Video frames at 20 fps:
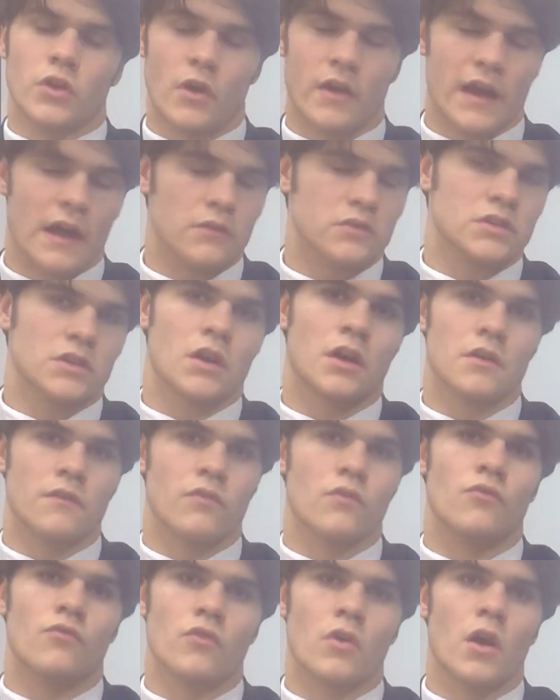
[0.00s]
going out to kind
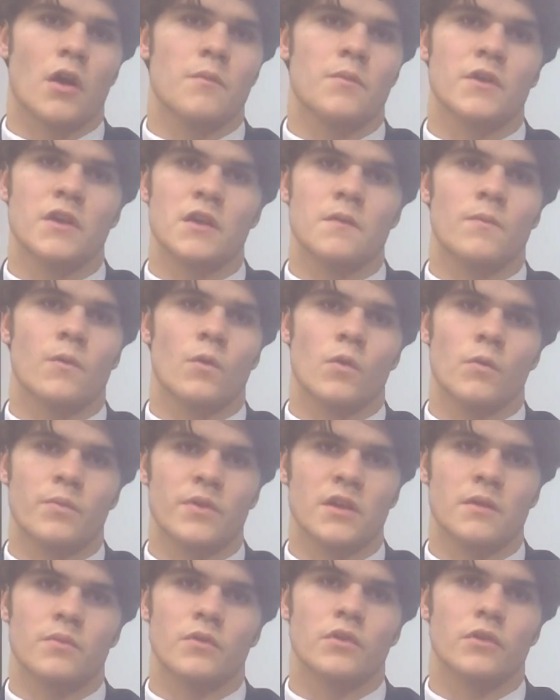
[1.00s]
of the right people, the
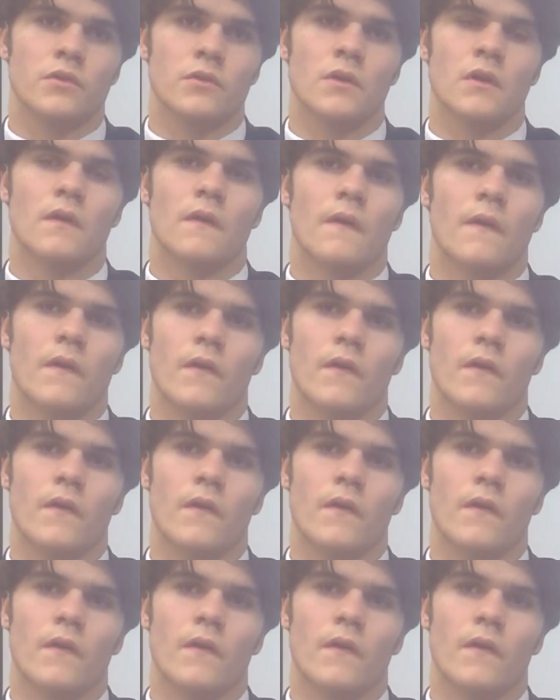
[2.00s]
people who,